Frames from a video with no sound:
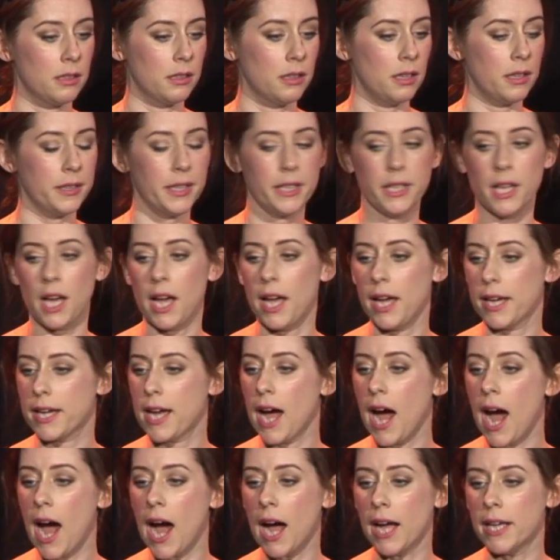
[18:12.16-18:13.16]
and then I ate a
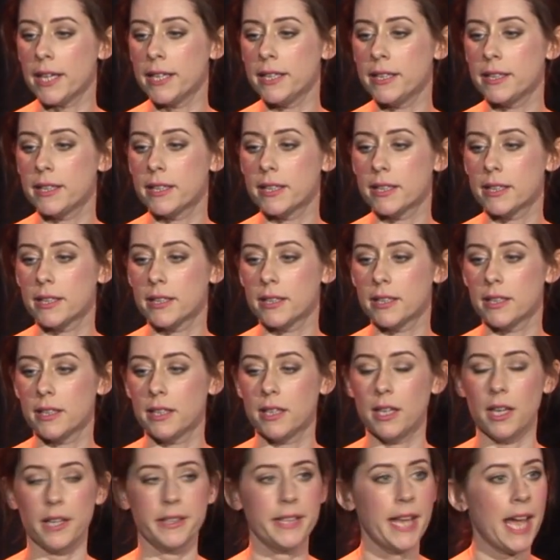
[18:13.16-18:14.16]
cake,
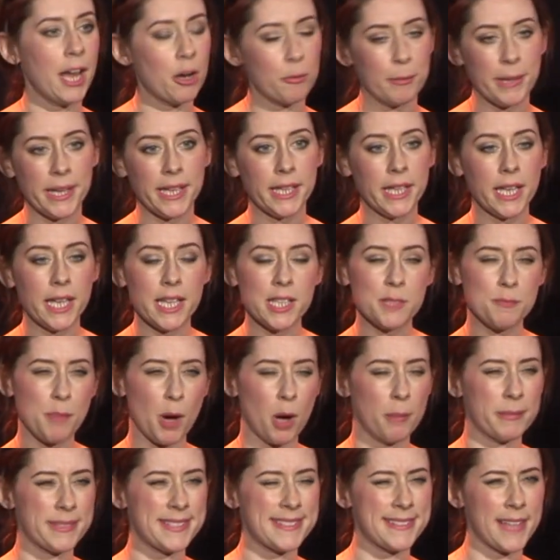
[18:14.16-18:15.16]
and now I'm eating these by
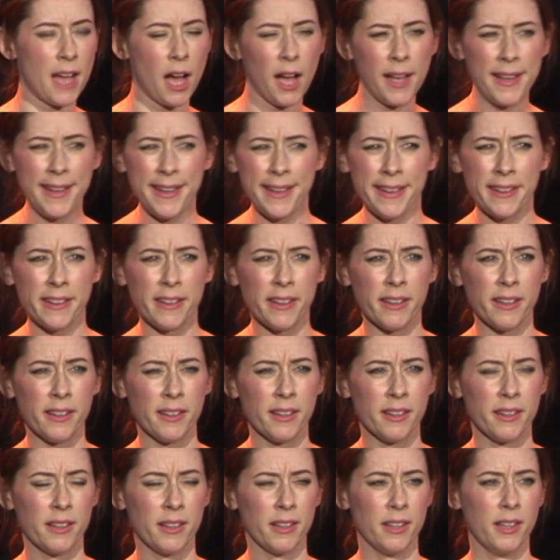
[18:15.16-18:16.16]
mistake.
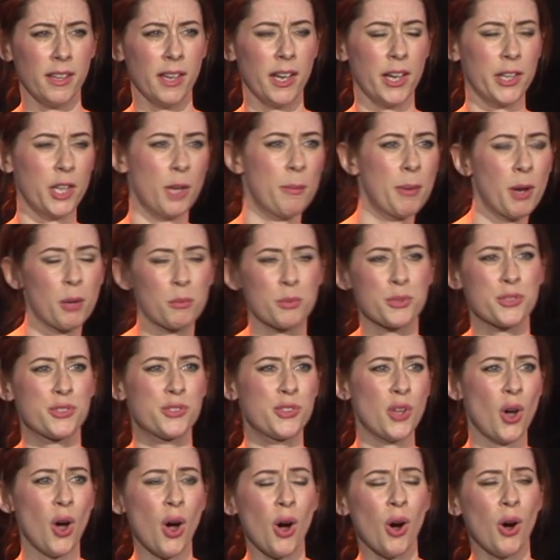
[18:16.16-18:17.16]
And I'll be like, well,
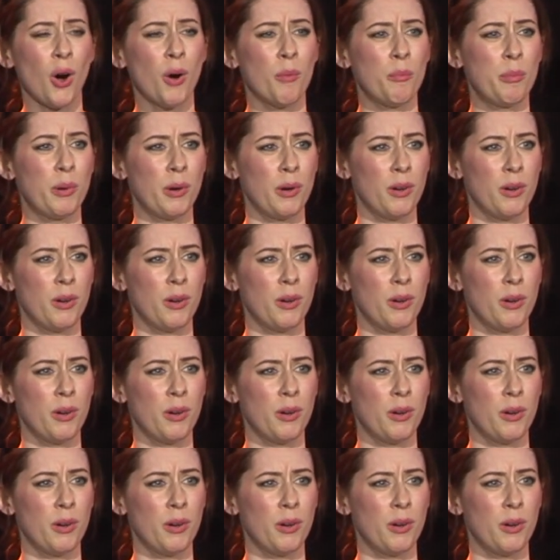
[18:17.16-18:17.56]
stop.